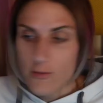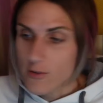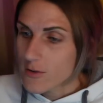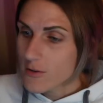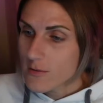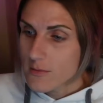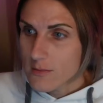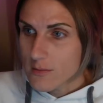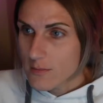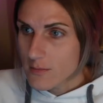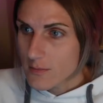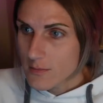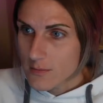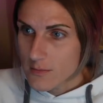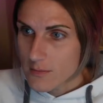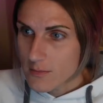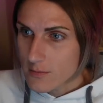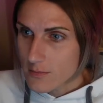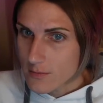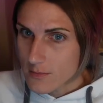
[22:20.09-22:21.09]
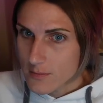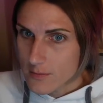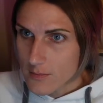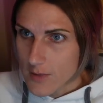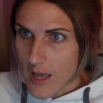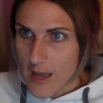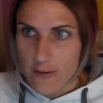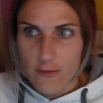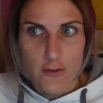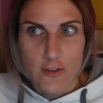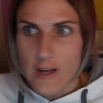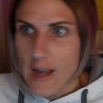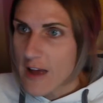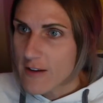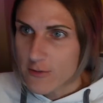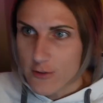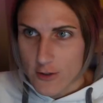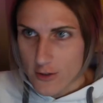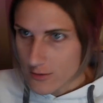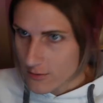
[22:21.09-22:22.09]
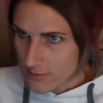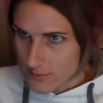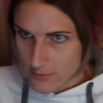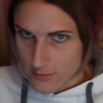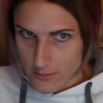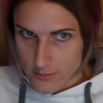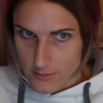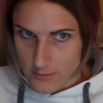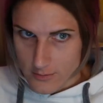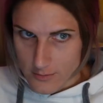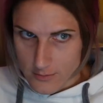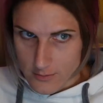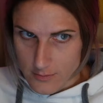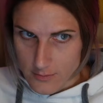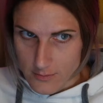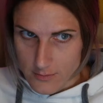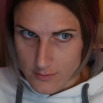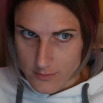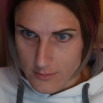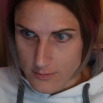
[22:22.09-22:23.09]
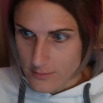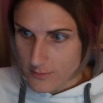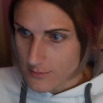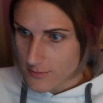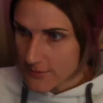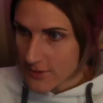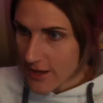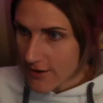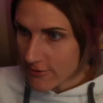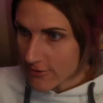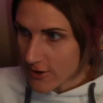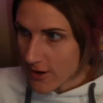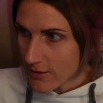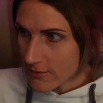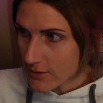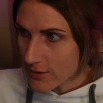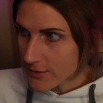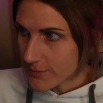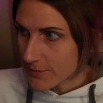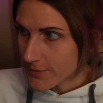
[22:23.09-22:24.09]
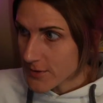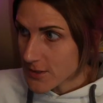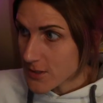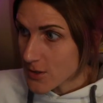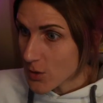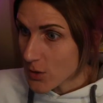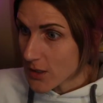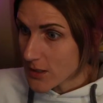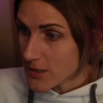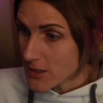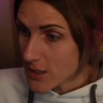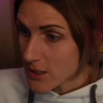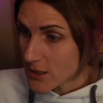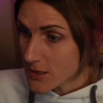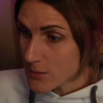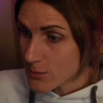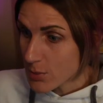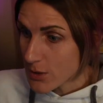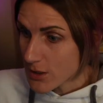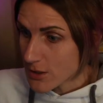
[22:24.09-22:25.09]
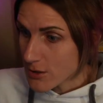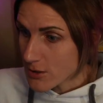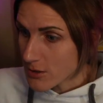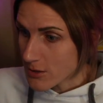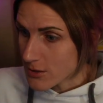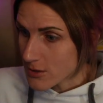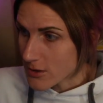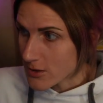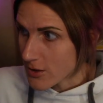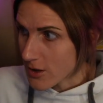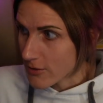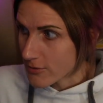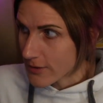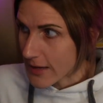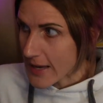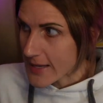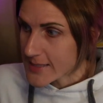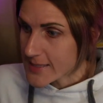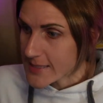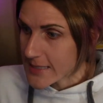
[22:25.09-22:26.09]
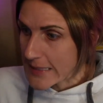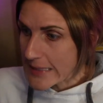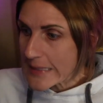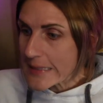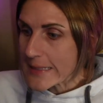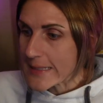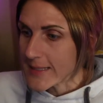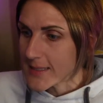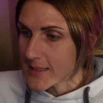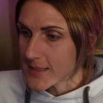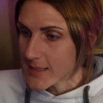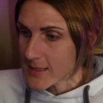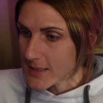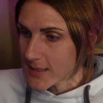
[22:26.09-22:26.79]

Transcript: Ever. Ever never. Ever never. Never ever. So let's look at some pictures. Okay. Gasolina.